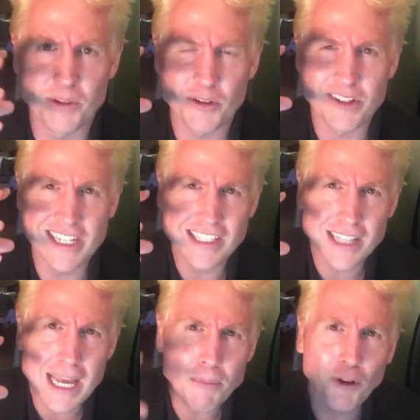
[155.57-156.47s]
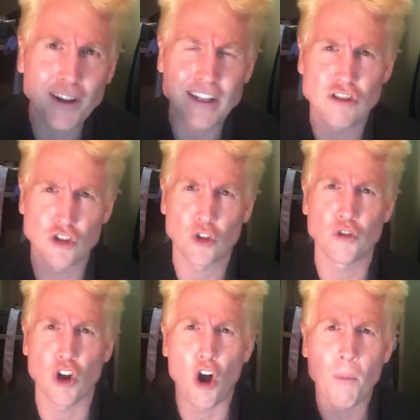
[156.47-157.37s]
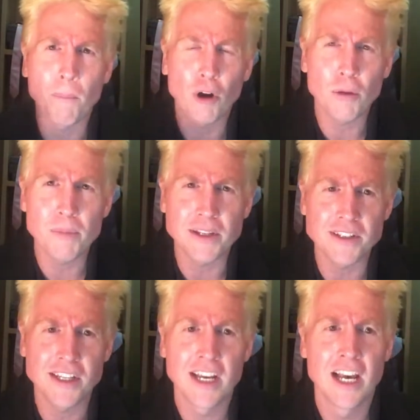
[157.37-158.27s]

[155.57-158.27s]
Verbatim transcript: they're disabling these children on purpose